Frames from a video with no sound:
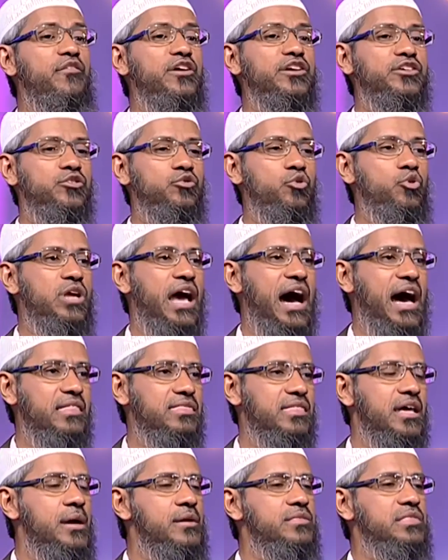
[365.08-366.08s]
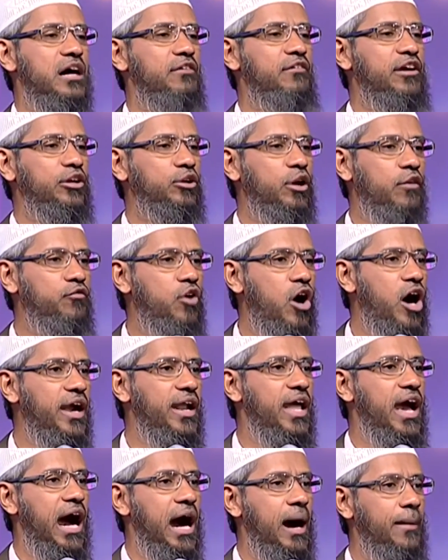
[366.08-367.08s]
Vishnu Yas, servant of God,
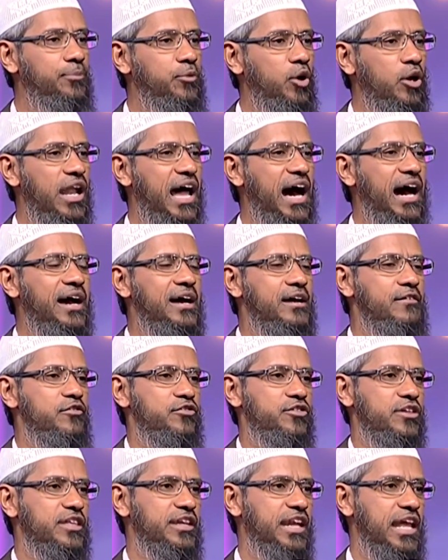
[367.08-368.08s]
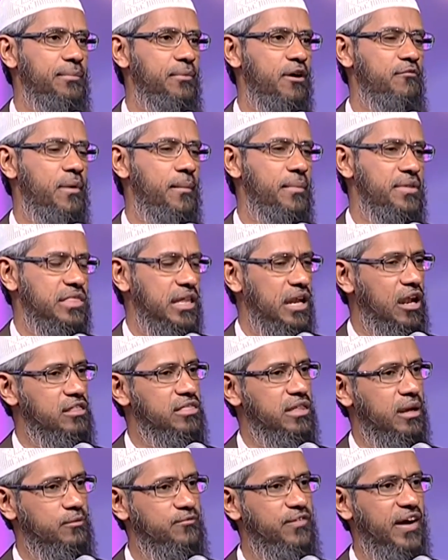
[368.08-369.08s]
Abdullah, which is the name of
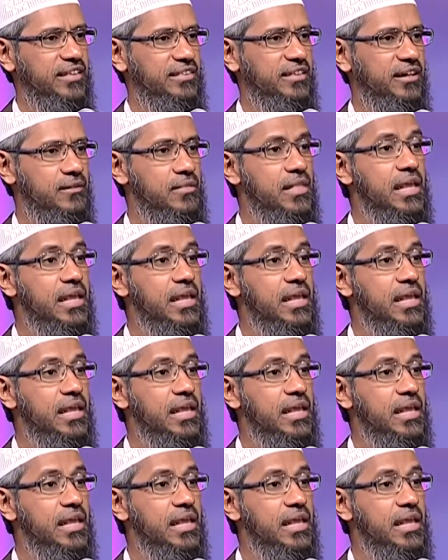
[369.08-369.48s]
Muhammad father.